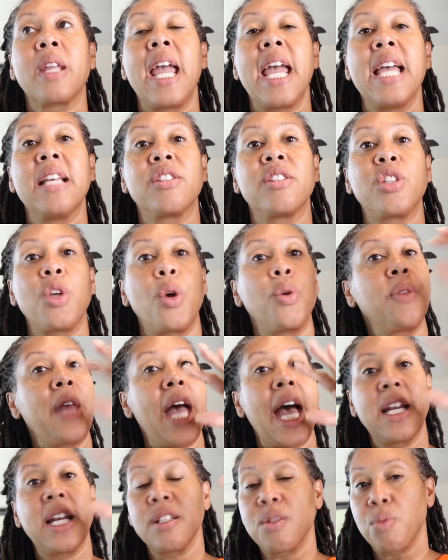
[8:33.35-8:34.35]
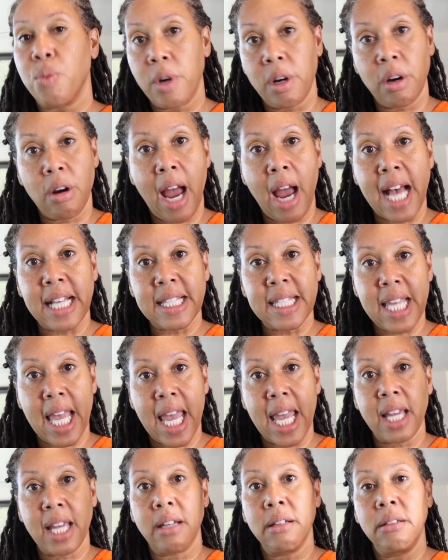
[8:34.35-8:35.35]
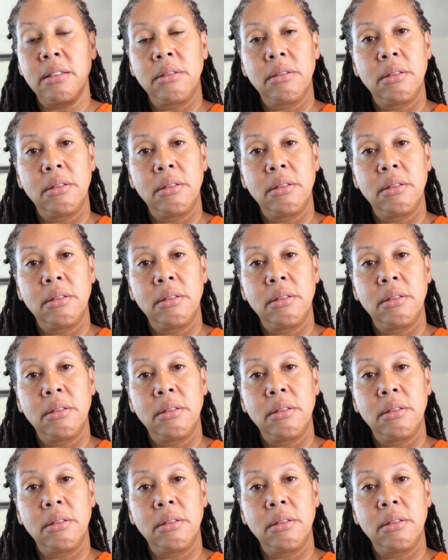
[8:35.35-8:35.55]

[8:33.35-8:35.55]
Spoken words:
and so that is where I take